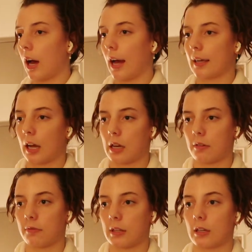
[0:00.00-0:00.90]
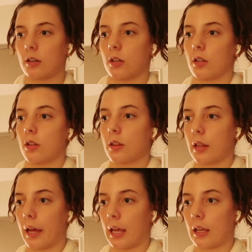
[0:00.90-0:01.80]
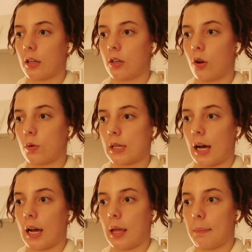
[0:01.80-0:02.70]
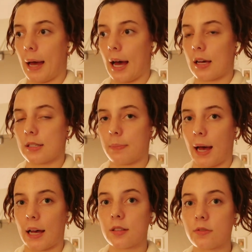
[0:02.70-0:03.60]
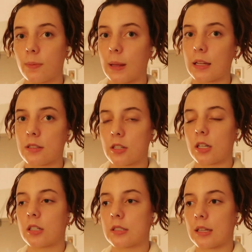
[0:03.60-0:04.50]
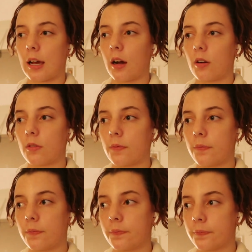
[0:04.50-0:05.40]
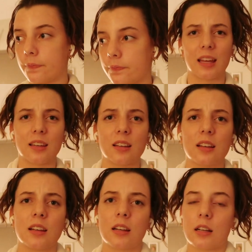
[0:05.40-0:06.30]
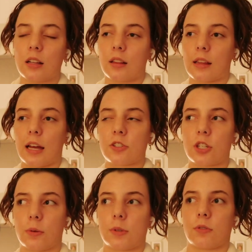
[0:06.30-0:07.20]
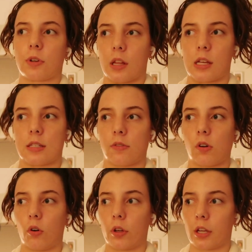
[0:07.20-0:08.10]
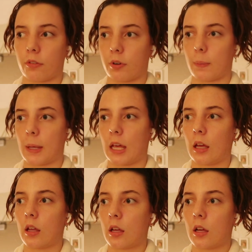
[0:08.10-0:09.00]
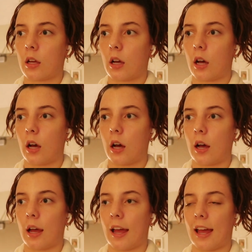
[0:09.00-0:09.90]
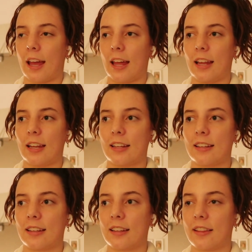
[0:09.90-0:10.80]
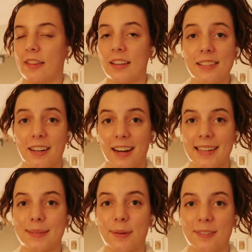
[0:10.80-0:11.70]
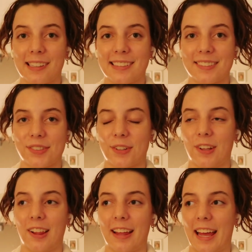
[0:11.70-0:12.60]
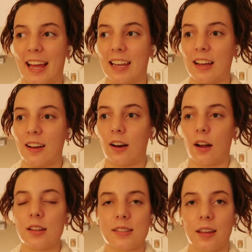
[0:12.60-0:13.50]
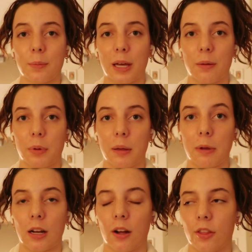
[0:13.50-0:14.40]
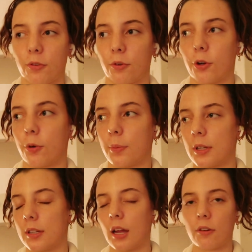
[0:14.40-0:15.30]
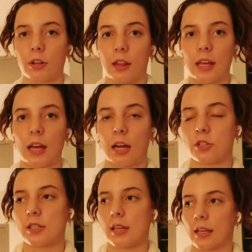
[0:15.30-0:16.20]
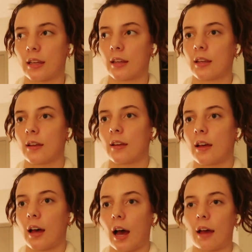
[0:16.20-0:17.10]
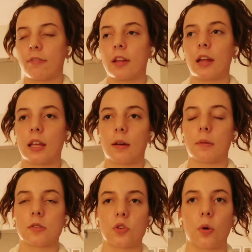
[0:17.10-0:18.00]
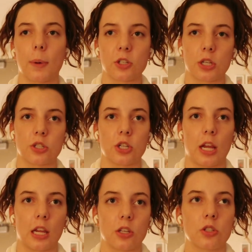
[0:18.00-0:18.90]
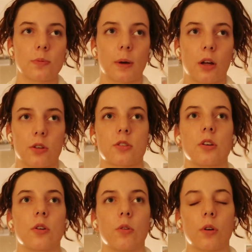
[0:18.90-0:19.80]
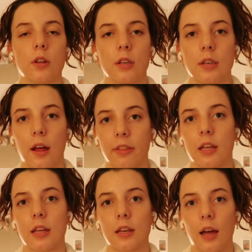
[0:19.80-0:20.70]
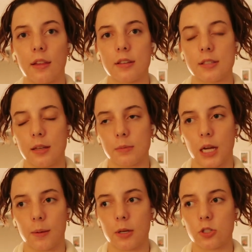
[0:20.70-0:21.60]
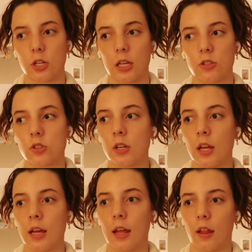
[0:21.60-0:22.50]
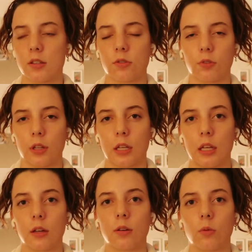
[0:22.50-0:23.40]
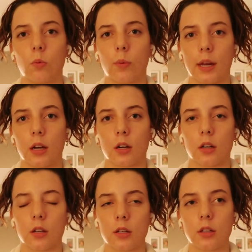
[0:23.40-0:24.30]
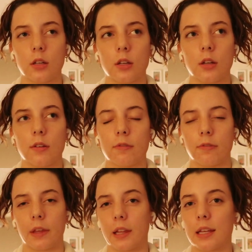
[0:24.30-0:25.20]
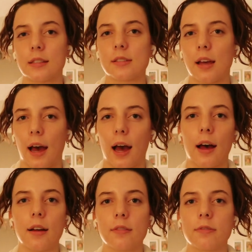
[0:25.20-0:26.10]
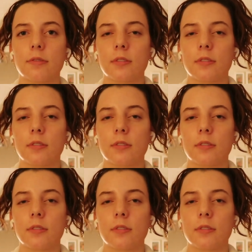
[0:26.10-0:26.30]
I kind of feel like no time has passed from last year to now. And last year was a really difficult year for me. And this year has been really difficult and honestly I'm kind of blaming it on the room. Not really, I just like, I feel like so much has changed but also nothing at the same time has changed. And that's a really weird feeling to have.